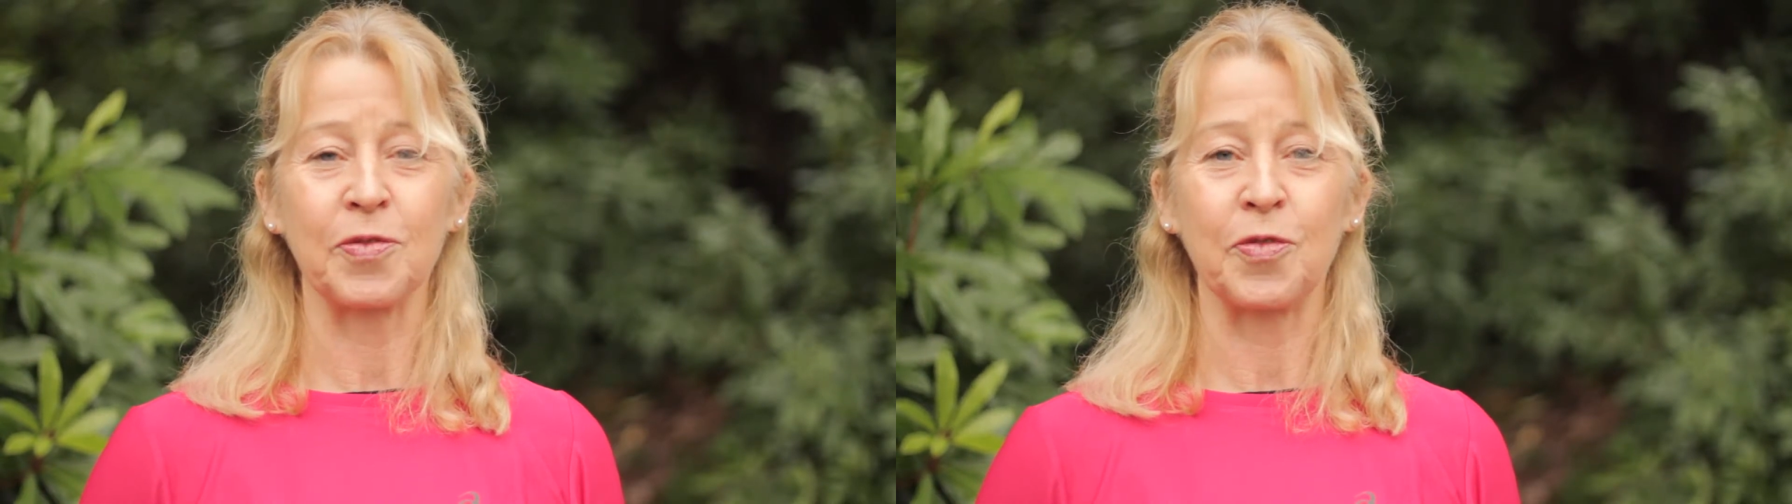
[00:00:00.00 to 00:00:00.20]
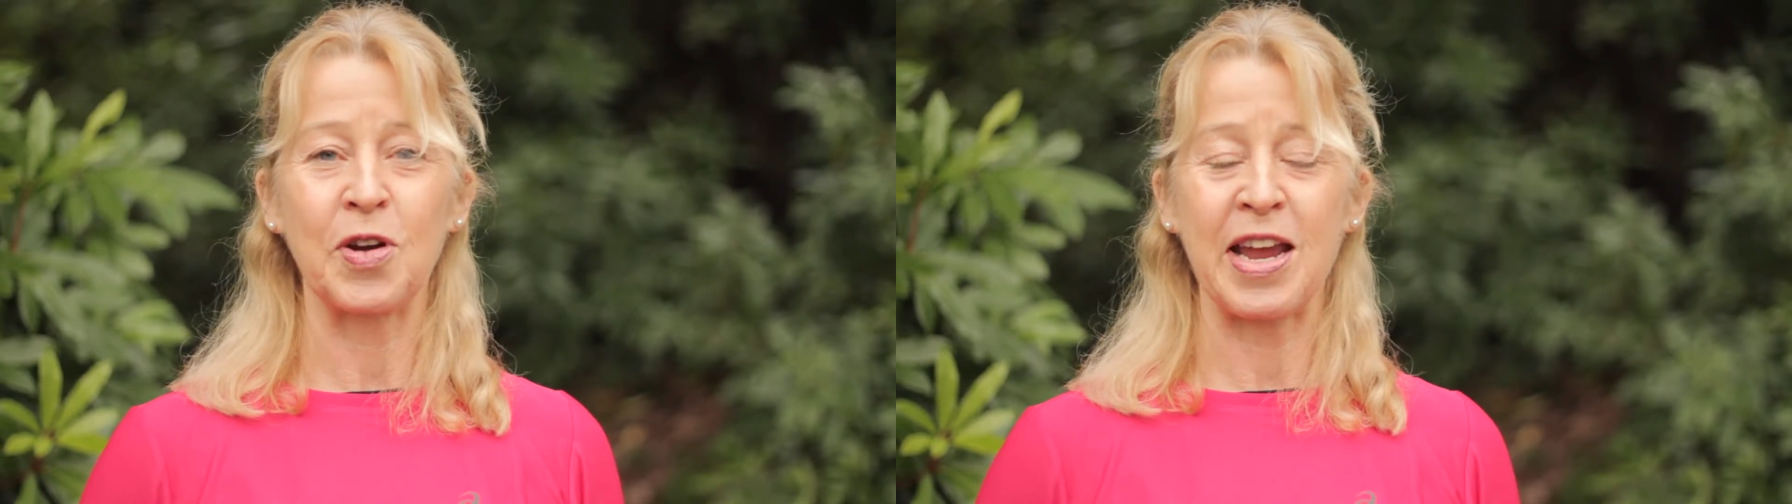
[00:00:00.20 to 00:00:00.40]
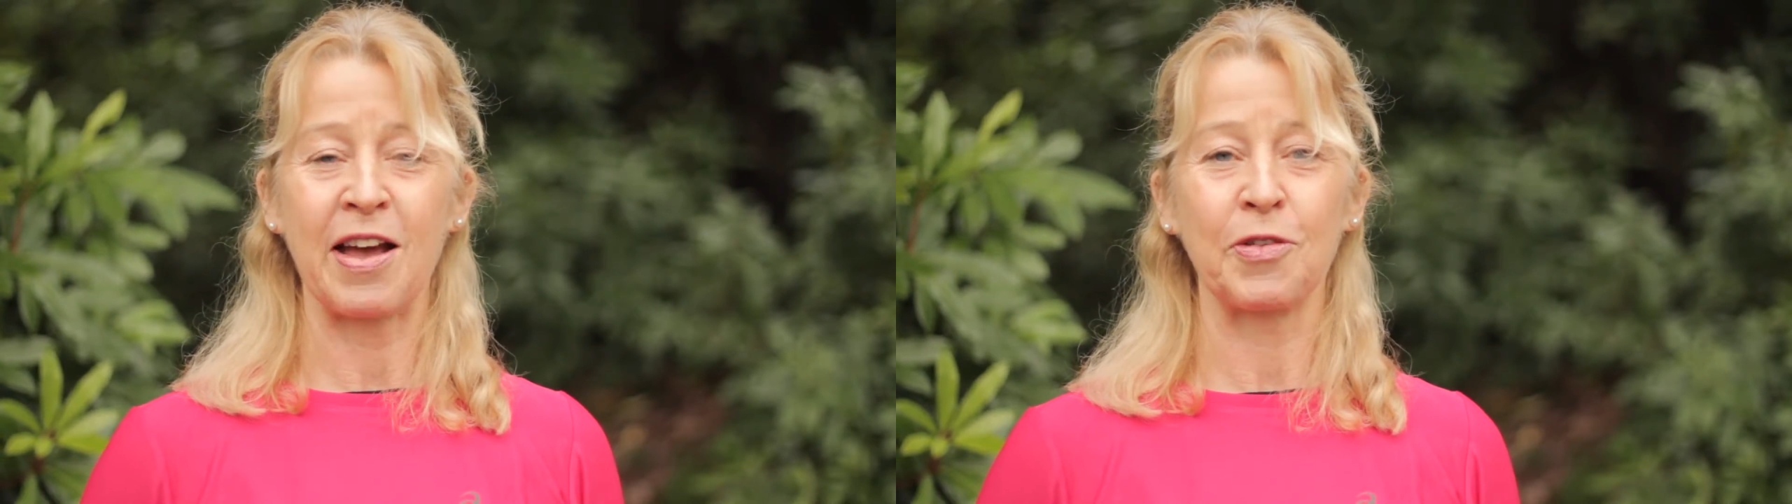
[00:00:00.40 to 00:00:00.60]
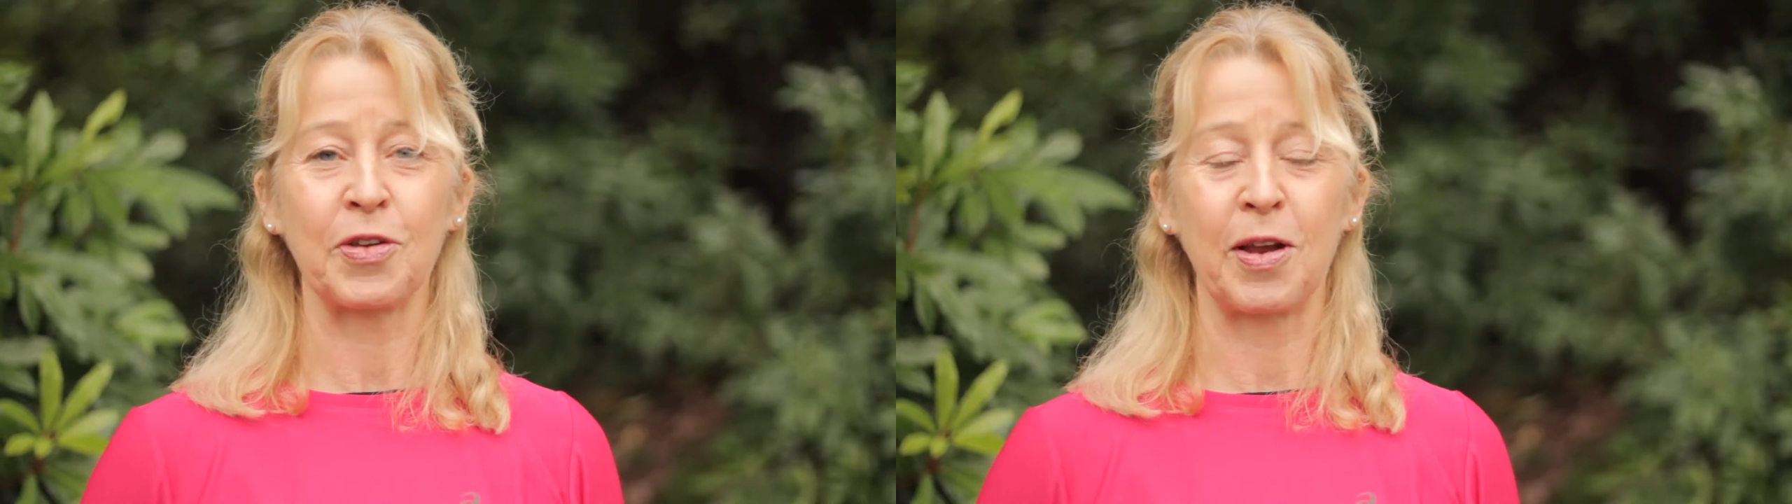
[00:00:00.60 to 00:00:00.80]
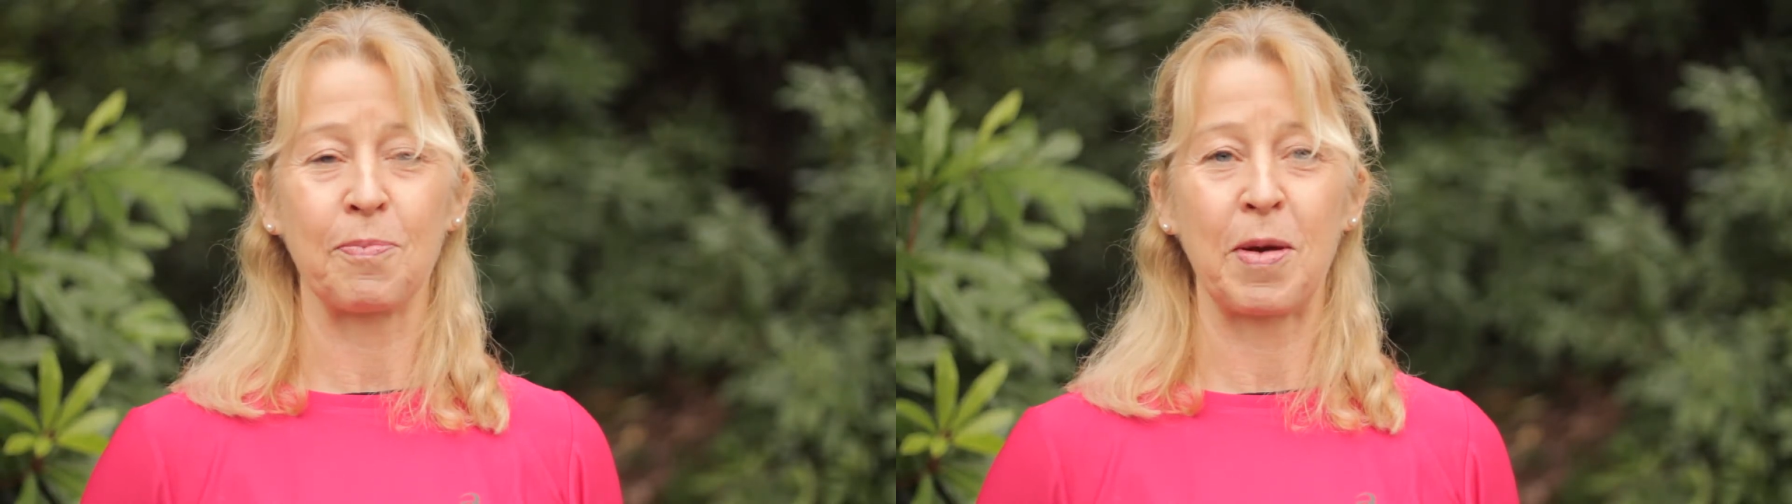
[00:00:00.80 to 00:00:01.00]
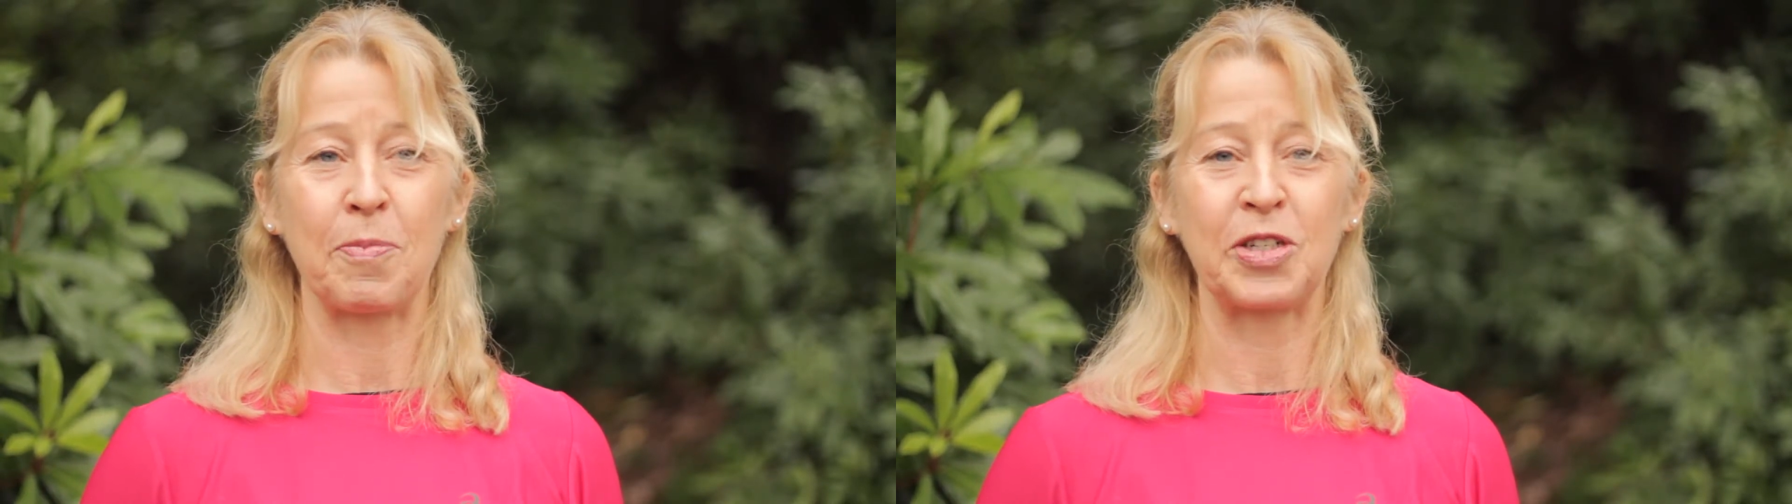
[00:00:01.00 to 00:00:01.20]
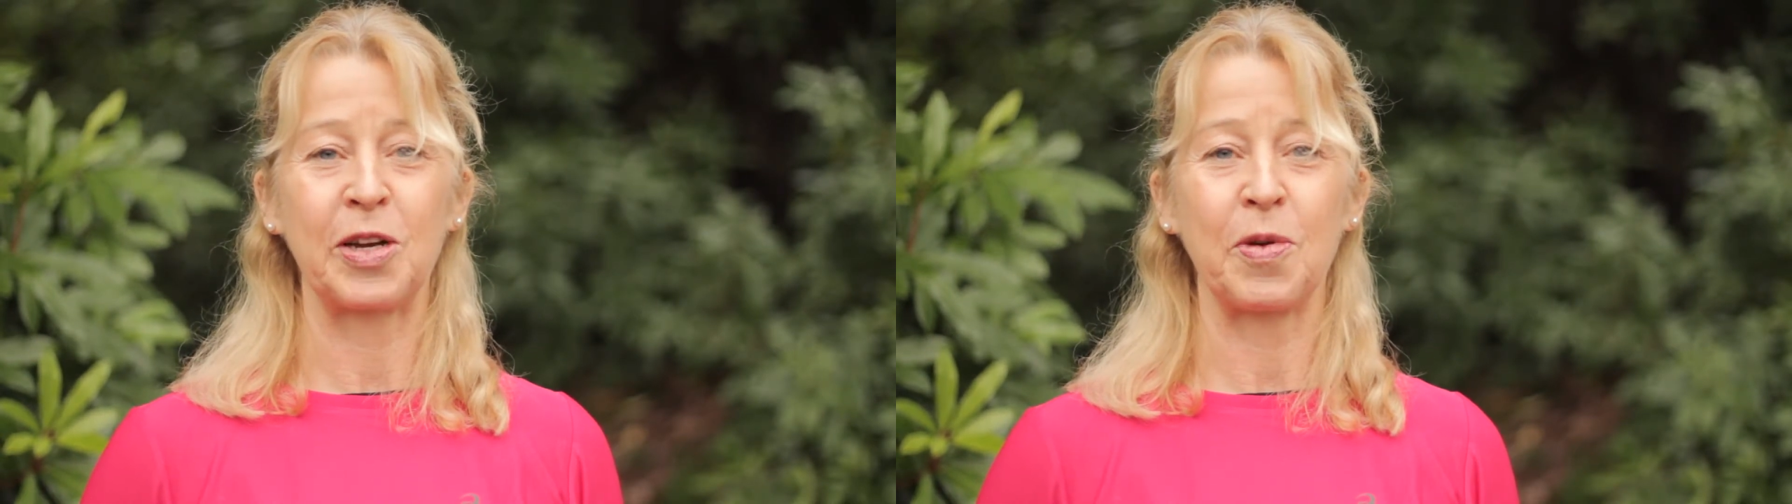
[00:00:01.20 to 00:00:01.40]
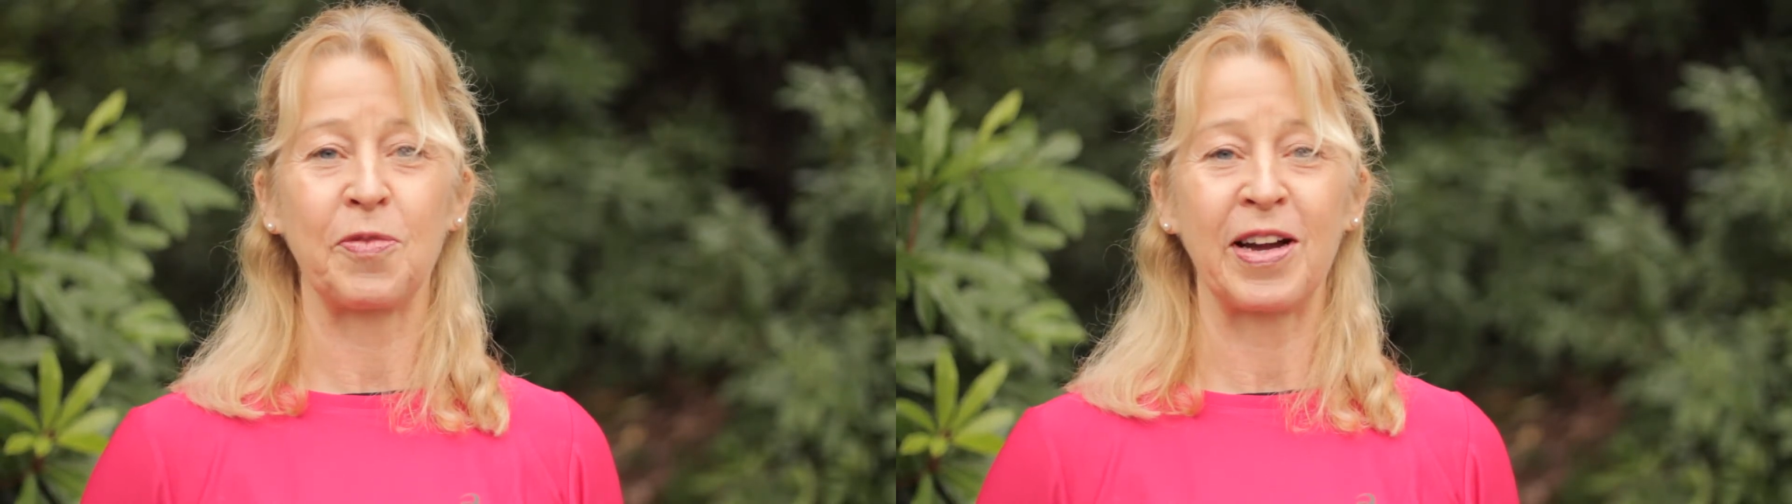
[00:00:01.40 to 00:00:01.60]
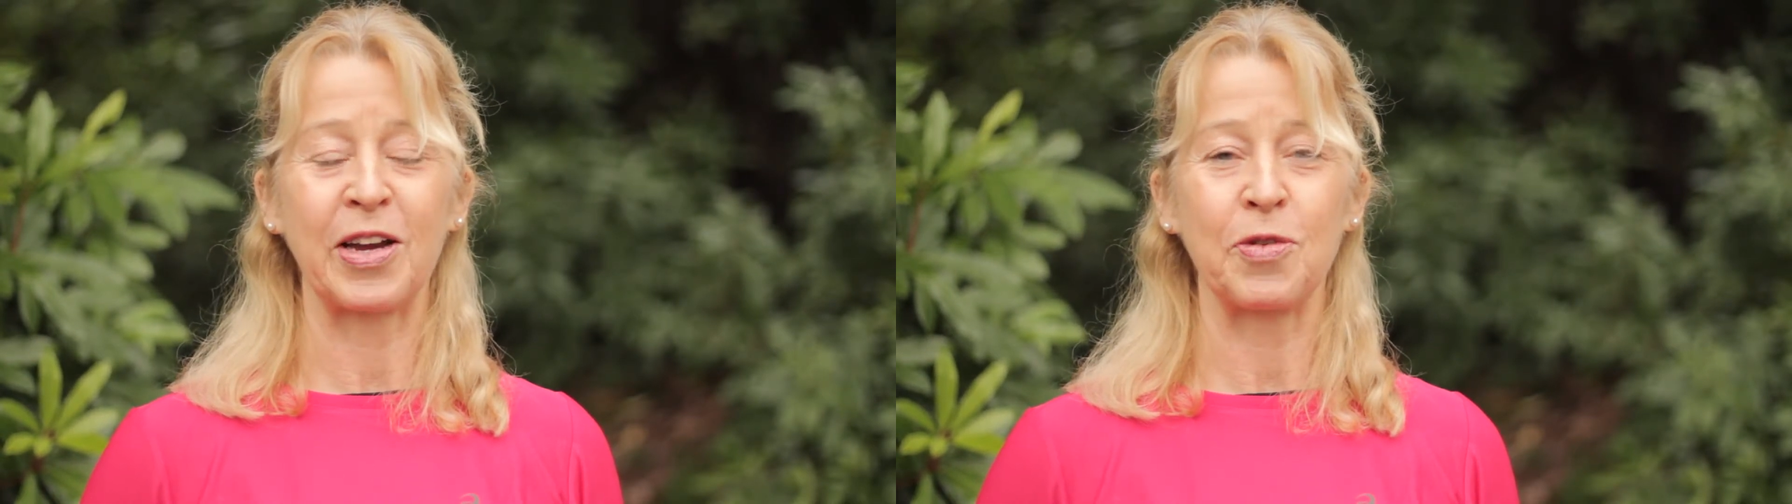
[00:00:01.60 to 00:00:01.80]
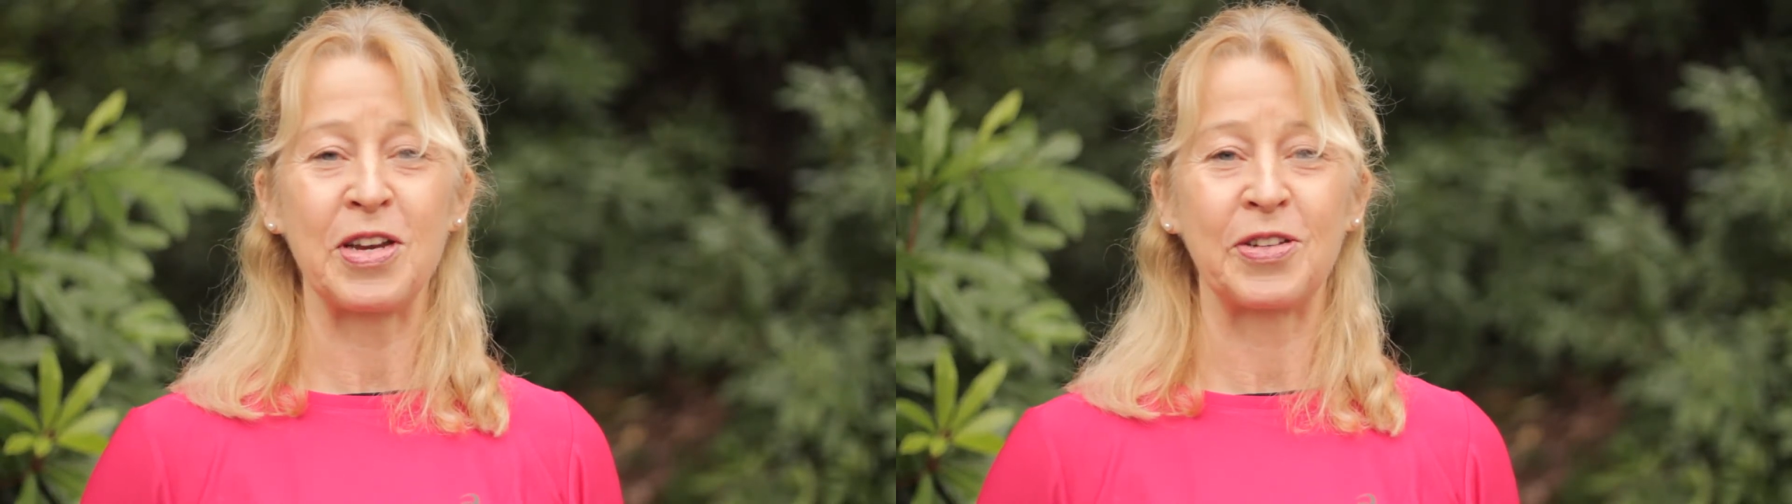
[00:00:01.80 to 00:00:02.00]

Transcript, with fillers: free health club membership if I agreed